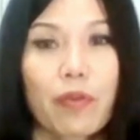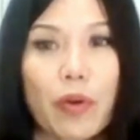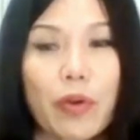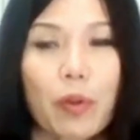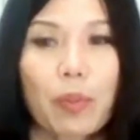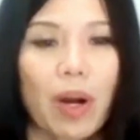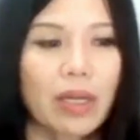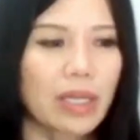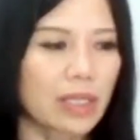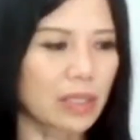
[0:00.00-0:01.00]
for your
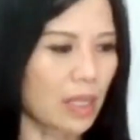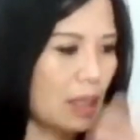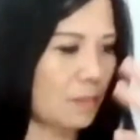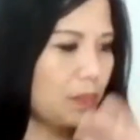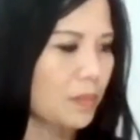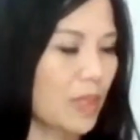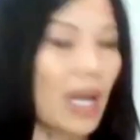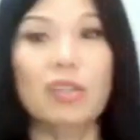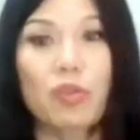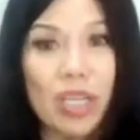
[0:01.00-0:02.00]
body's um,
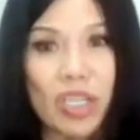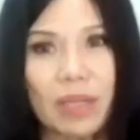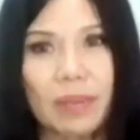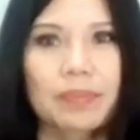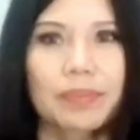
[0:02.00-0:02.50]
hydration.